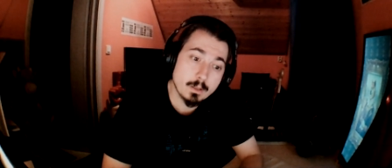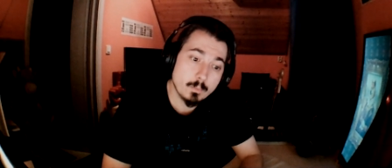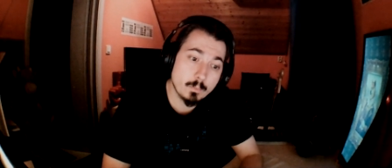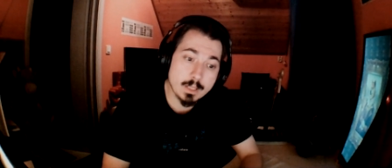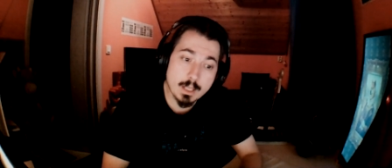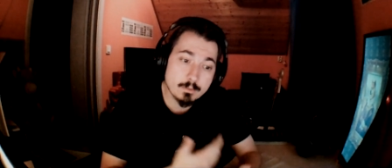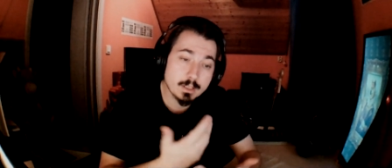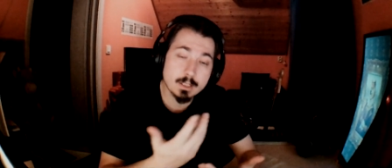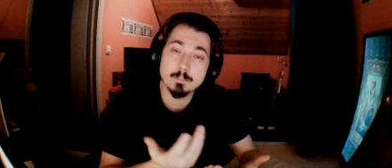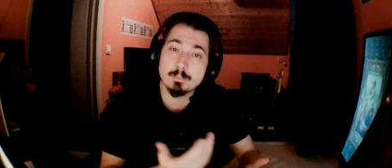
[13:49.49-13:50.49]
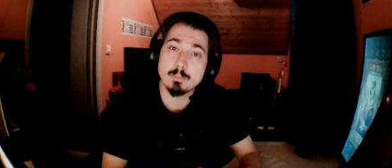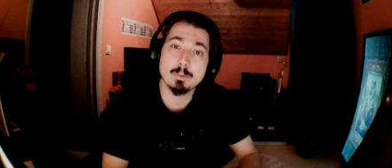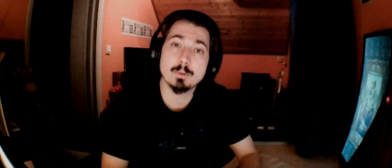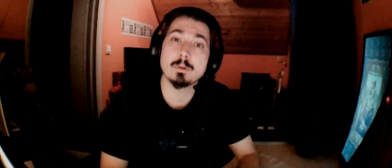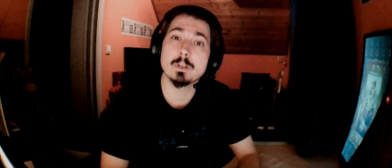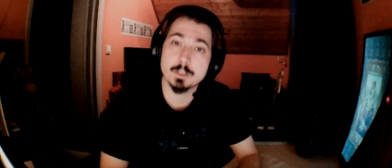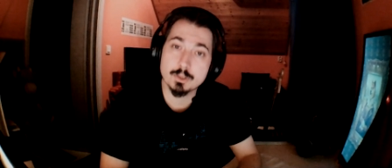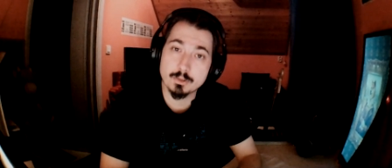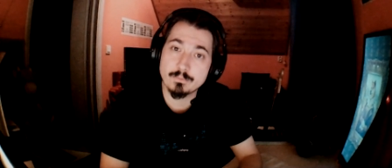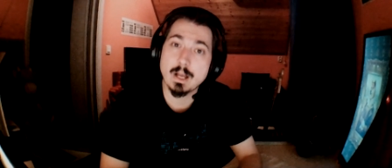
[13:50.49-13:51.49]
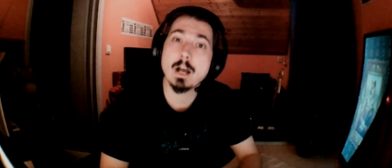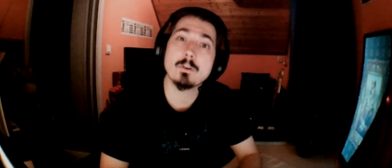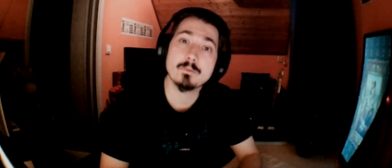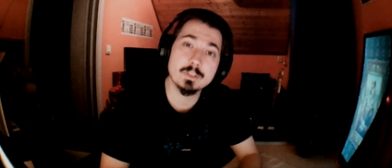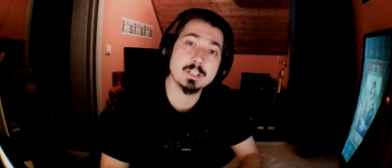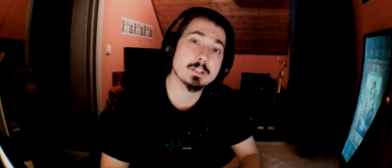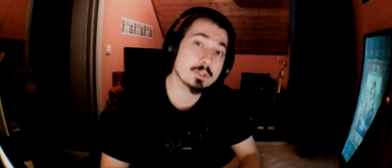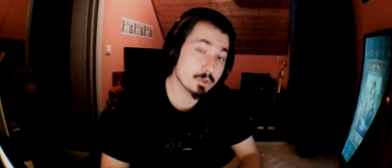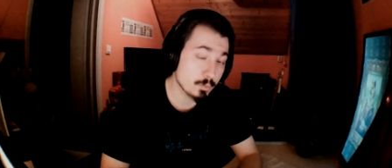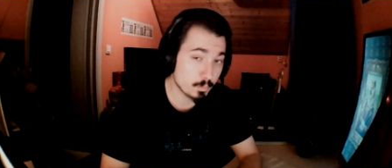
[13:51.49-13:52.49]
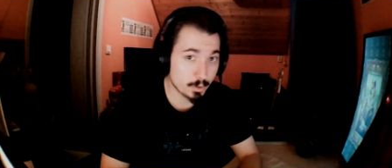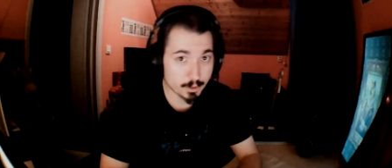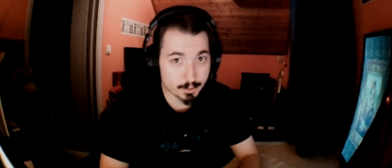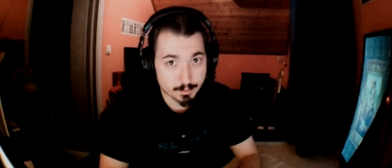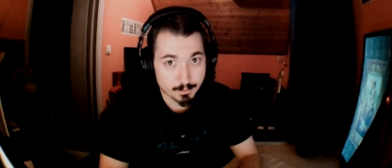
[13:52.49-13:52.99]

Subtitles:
without any proper knowledge of how things should work,